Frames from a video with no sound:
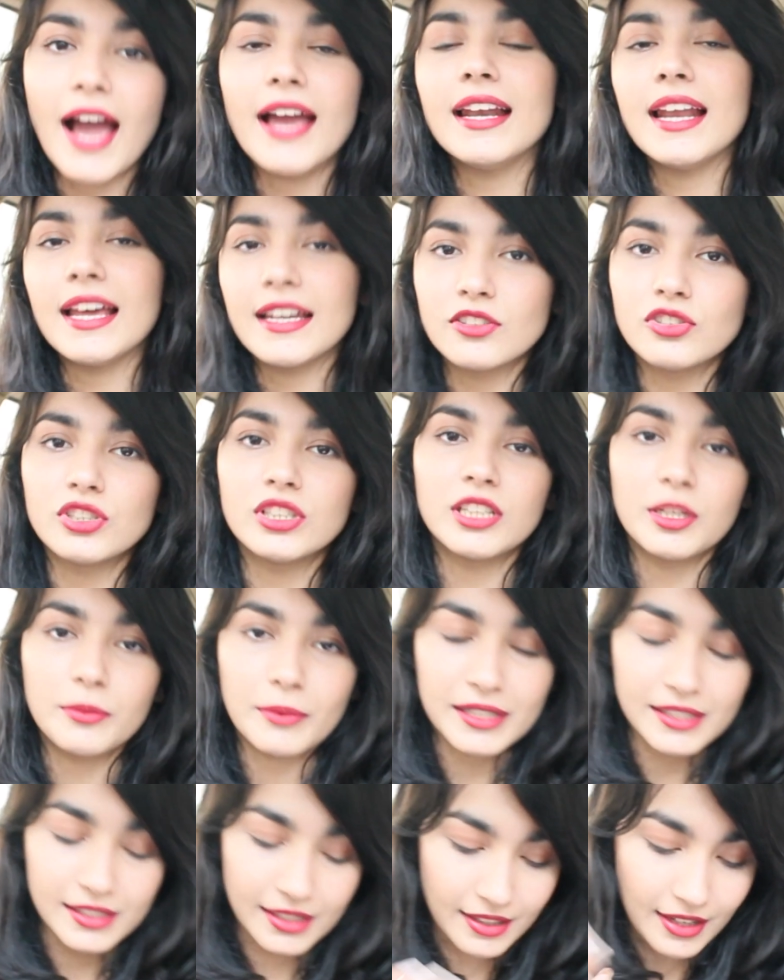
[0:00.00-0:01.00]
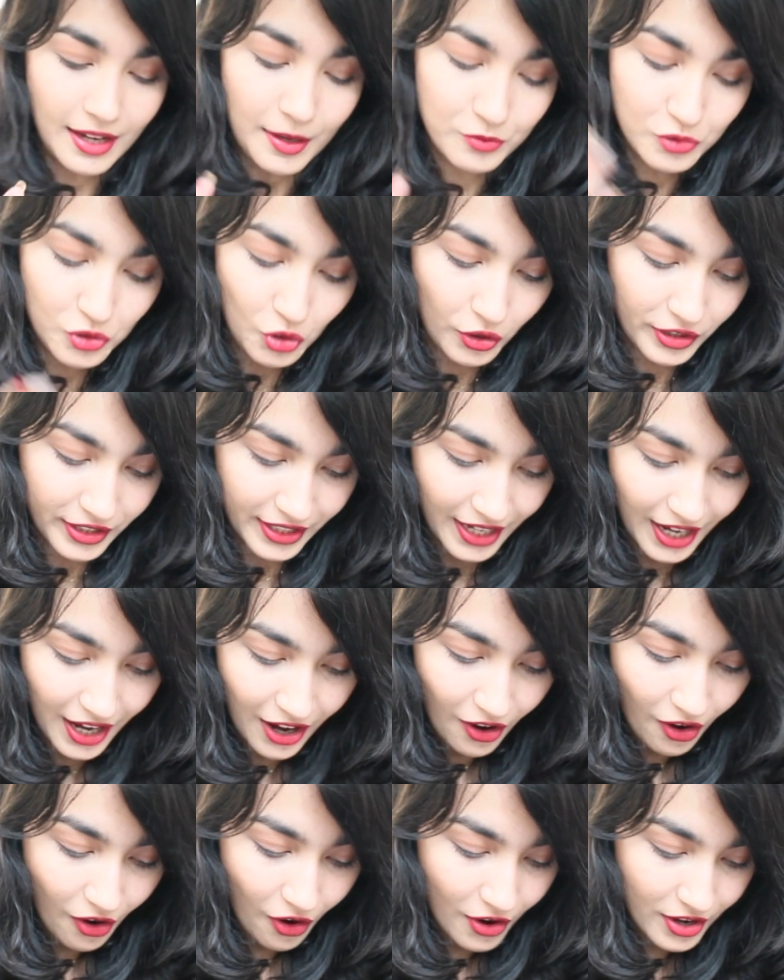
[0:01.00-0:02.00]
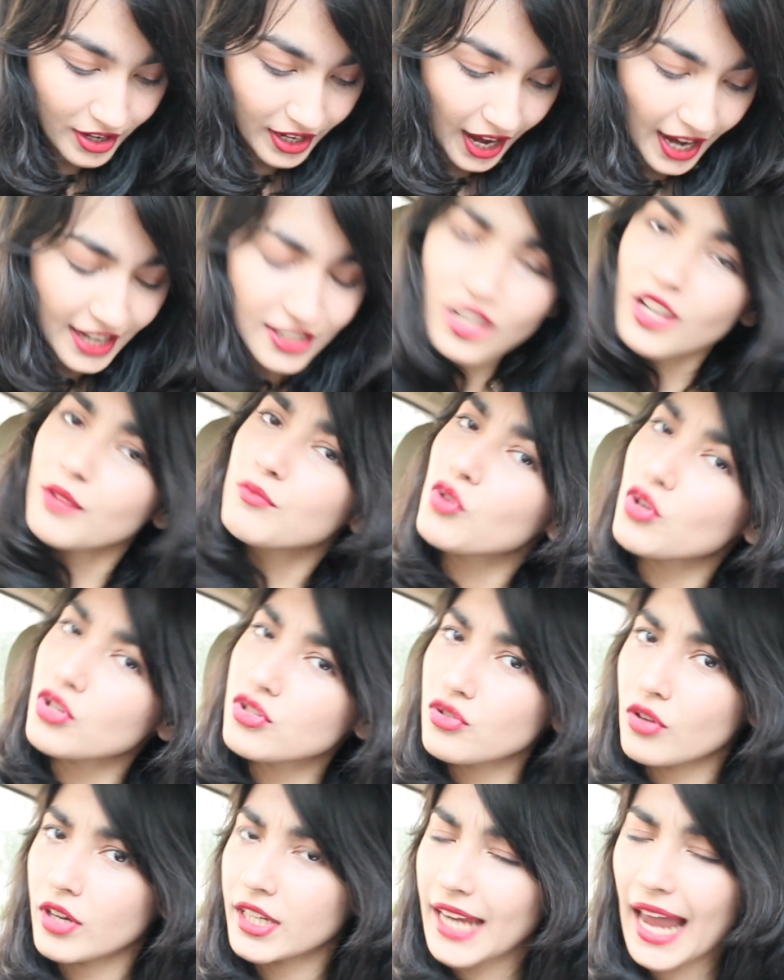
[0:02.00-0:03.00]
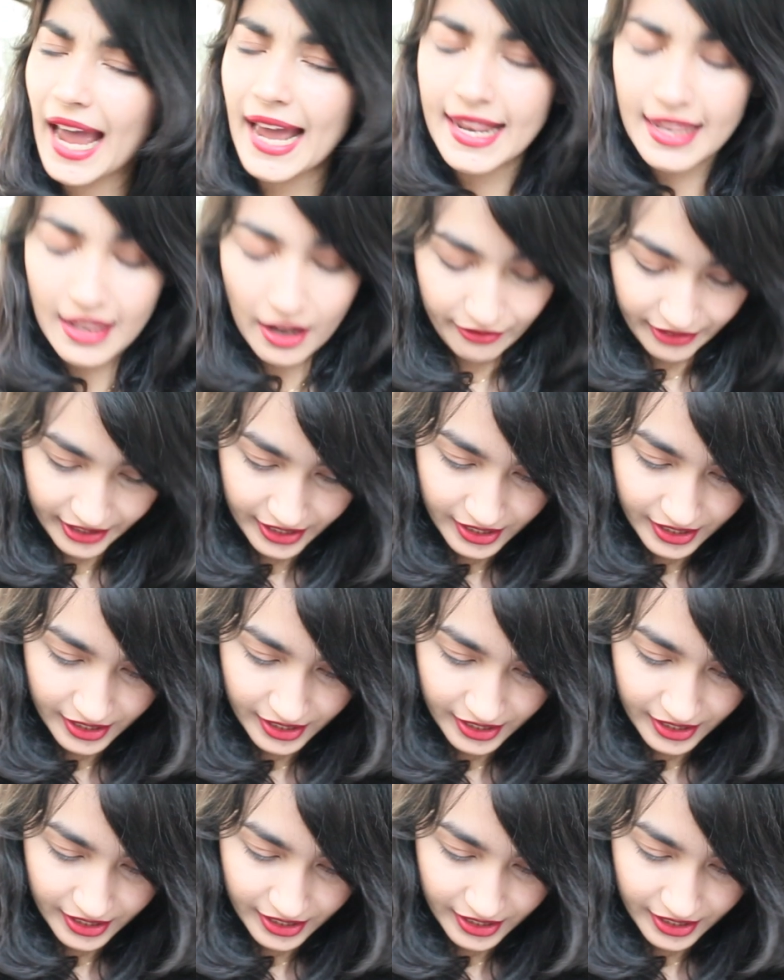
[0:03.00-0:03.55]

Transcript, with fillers: I like treating my skin. I'm sorry. Alright, actually, I'm not sorry. I love